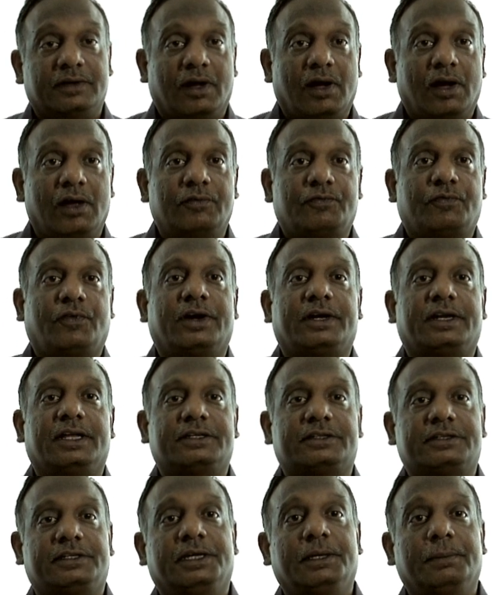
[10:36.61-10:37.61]
alpha
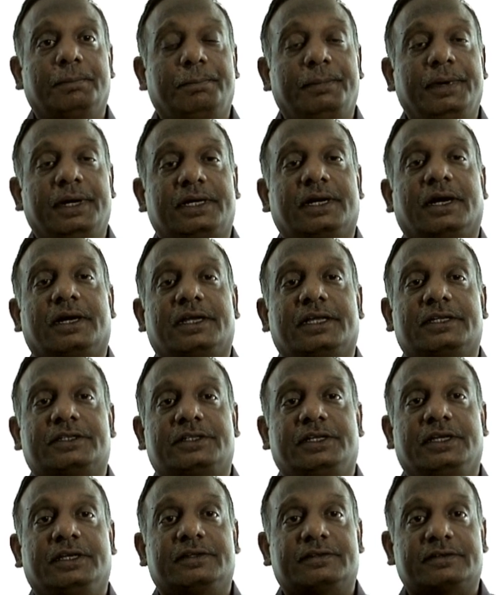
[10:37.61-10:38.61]
testing, beta
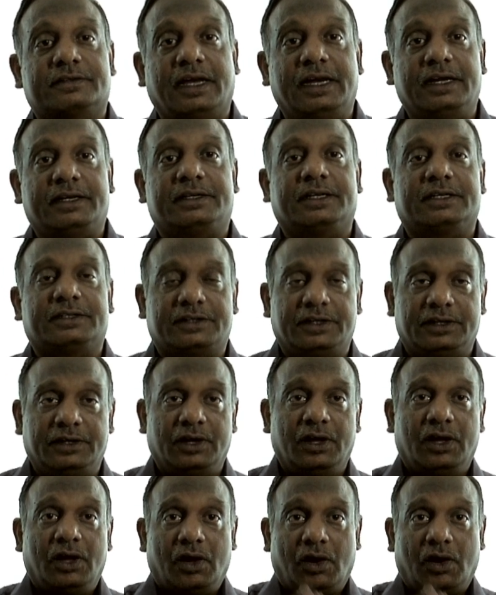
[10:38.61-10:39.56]
testing, site testing,